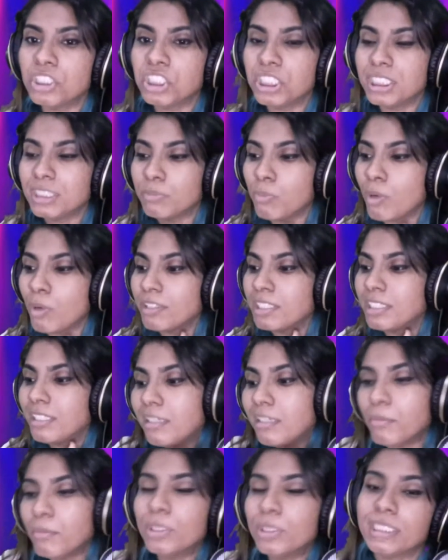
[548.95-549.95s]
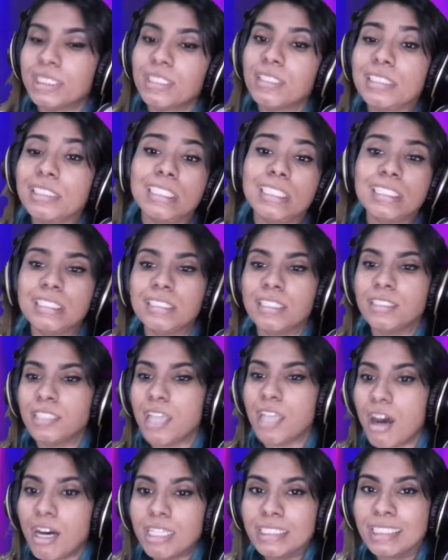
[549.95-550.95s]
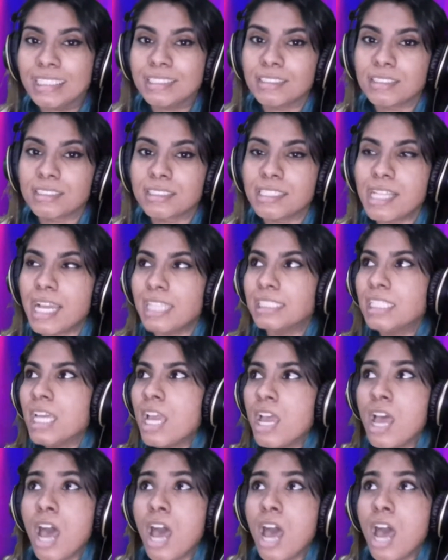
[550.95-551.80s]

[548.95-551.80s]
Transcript: She's one of the most consistent artists that